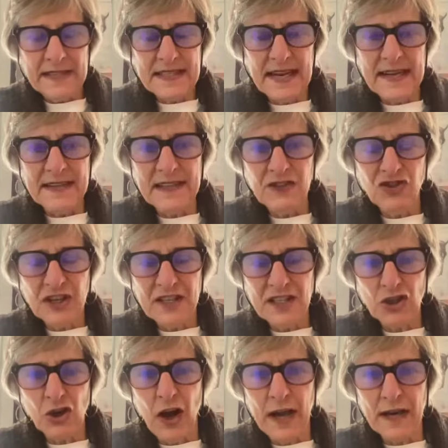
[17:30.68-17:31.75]
Sandy
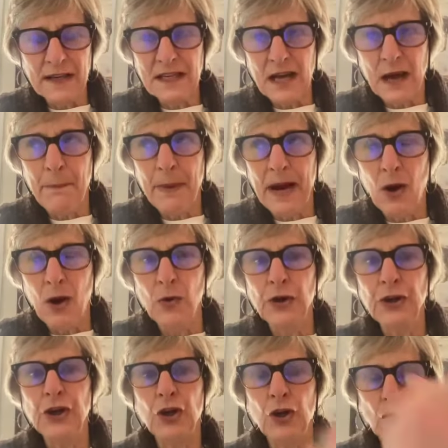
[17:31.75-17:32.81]
just talked
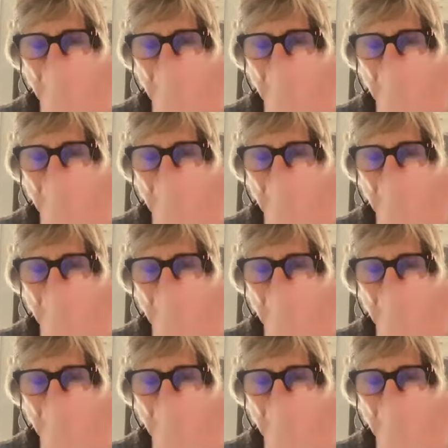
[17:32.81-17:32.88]
about,